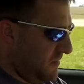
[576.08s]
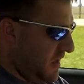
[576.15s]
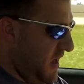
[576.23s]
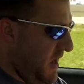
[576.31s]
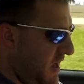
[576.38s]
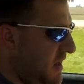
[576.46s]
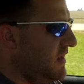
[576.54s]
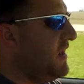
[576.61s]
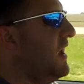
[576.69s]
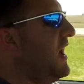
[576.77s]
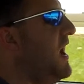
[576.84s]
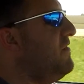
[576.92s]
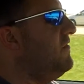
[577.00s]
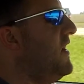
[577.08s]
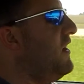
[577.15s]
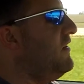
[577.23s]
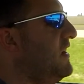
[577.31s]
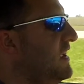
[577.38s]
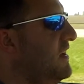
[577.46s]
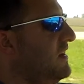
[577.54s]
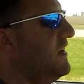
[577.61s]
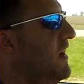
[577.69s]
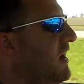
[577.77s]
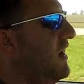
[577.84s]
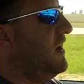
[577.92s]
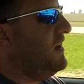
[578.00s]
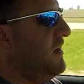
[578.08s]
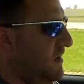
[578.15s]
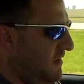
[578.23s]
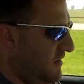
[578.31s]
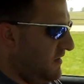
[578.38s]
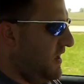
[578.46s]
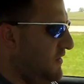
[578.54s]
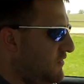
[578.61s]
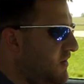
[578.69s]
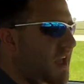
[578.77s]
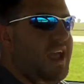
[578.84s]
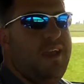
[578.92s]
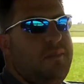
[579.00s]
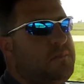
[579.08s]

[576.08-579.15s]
And I found it yesterday.